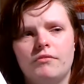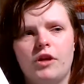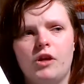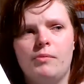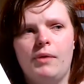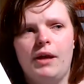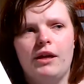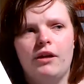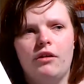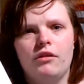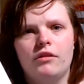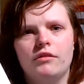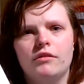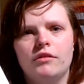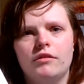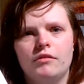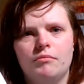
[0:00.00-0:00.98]
go back
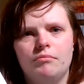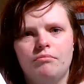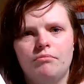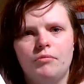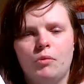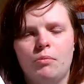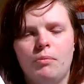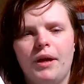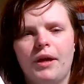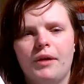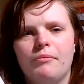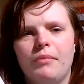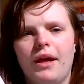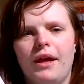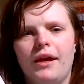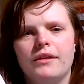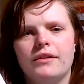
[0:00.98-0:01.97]
on a book buying
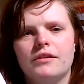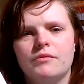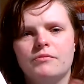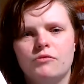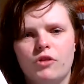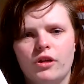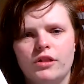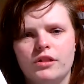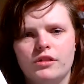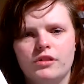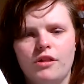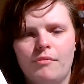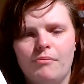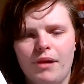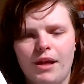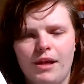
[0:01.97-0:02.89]
ban, so I'm trying to stop